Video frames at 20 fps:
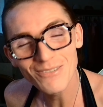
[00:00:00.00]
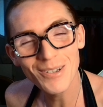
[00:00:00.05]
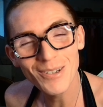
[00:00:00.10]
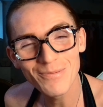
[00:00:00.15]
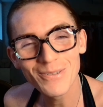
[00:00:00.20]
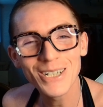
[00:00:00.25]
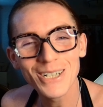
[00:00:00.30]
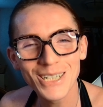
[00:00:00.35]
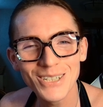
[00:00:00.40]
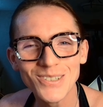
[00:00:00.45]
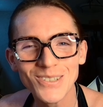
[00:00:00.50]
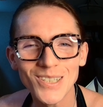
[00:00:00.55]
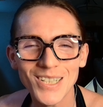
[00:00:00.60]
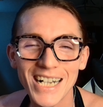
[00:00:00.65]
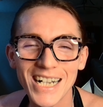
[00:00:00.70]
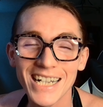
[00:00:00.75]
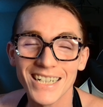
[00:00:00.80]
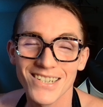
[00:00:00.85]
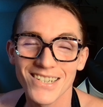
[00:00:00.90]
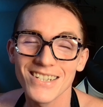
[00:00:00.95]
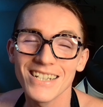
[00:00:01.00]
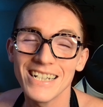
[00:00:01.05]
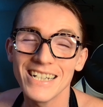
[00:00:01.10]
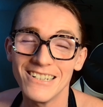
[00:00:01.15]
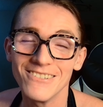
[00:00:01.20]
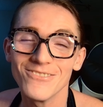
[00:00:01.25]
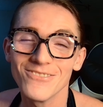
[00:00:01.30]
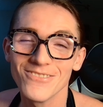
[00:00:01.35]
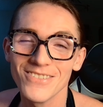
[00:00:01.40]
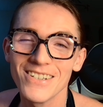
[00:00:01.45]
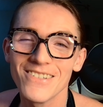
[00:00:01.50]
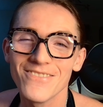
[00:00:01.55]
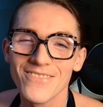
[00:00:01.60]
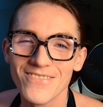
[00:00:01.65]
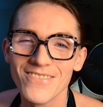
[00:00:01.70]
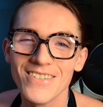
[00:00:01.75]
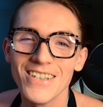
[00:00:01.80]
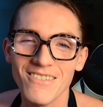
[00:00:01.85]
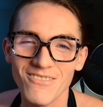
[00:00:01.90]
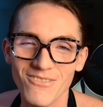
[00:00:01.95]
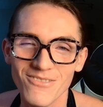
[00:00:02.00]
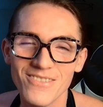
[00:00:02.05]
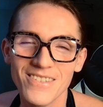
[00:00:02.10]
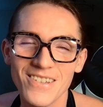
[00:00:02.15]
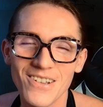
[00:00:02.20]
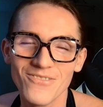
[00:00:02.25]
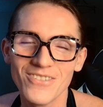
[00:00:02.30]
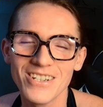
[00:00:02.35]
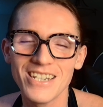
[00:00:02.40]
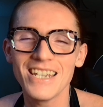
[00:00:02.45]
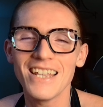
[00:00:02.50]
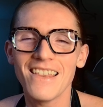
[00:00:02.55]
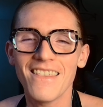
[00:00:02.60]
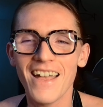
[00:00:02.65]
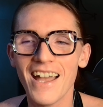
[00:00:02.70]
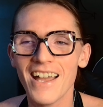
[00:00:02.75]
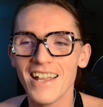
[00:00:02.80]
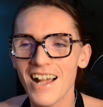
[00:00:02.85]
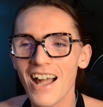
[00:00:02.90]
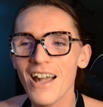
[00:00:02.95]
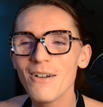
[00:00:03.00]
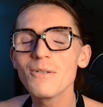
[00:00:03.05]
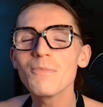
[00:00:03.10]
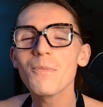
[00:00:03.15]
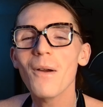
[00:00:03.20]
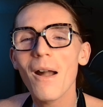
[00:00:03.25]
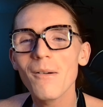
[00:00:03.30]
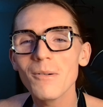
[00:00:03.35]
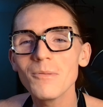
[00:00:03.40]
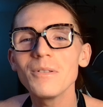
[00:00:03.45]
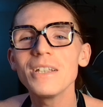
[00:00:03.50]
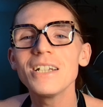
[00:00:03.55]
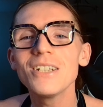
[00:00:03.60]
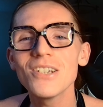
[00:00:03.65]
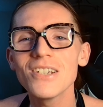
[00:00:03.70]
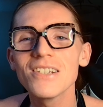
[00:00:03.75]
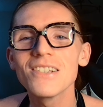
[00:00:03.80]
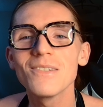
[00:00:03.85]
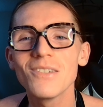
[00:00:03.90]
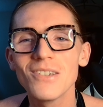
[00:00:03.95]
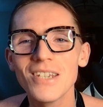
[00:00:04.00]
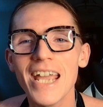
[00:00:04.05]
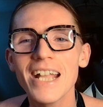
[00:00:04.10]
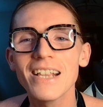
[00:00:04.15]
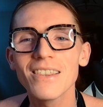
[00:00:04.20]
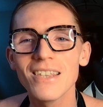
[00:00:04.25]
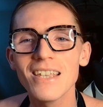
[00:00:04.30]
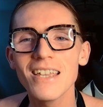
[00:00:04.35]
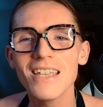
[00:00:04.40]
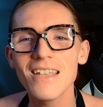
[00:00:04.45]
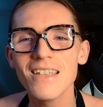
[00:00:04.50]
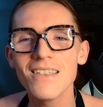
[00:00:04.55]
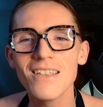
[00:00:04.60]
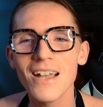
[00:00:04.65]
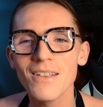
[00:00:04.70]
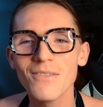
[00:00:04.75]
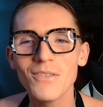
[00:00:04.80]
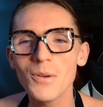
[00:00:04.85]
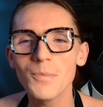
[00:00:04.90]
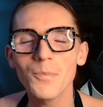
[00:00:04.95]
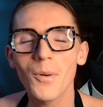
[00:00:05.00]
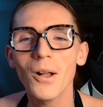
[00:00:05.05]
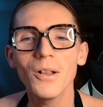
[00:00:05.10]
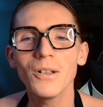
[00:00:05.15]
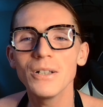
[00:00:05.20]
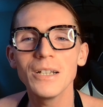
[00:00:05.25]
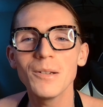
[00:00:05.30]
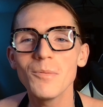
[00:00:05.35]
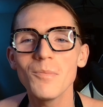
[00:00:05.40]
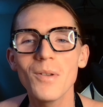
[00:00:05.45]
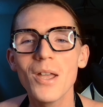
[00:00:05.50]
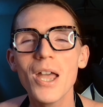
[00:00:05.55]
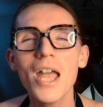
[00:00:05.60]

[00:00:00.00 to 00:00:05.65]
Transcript: be pretty cool, actually, if someone did that. I would probably just take there'd probably